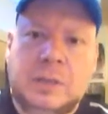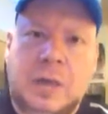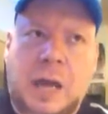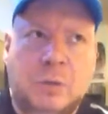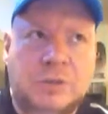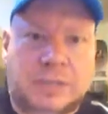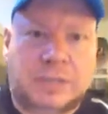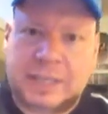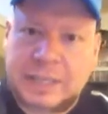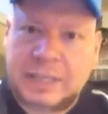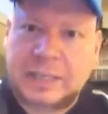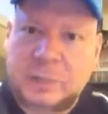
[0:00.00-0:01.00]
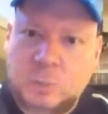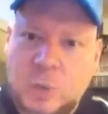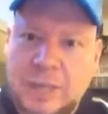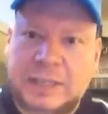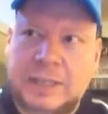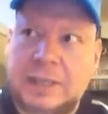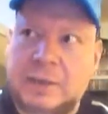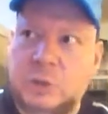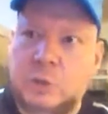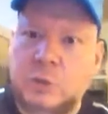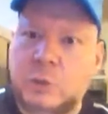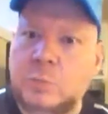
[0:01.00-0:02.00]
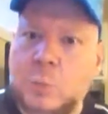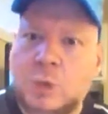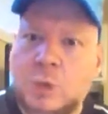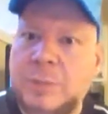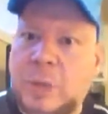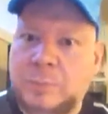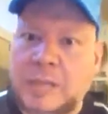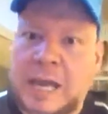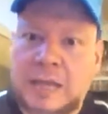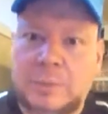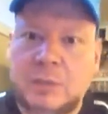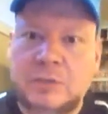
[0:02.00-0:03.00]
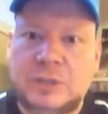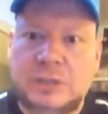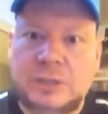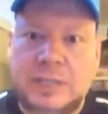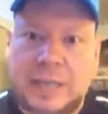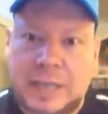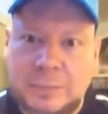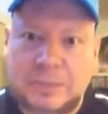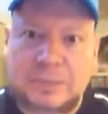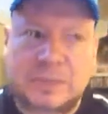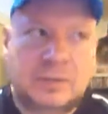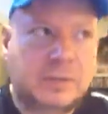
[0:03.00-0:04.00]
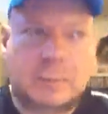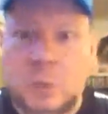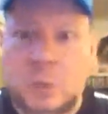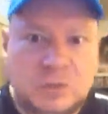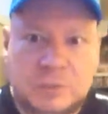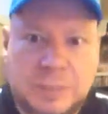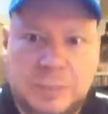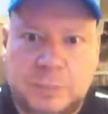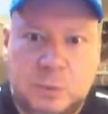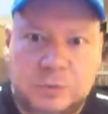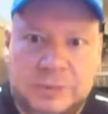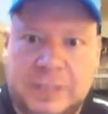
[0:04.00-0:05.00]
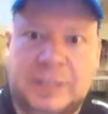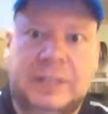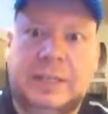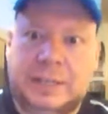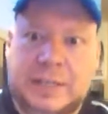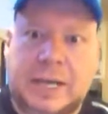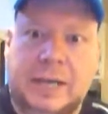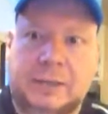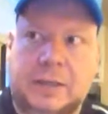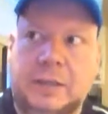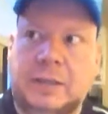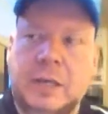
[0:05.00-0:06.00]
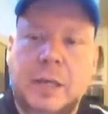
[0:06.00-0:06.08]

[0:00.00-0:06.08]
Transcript: I was a Canadian white kid who knew more about black music in Edmonton than most people did in Canada.